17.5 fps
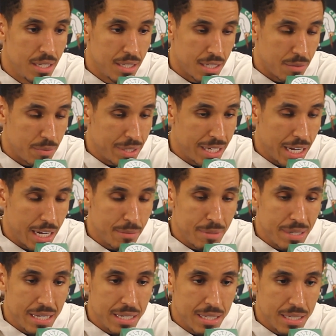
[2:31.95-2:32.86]
Thought we
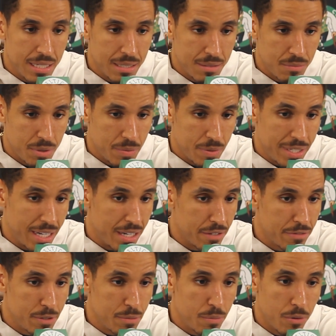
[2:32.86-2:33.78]
came in and we were
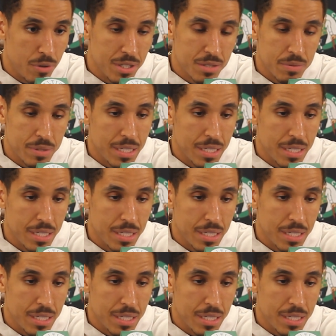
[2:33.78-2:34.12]
down a few points.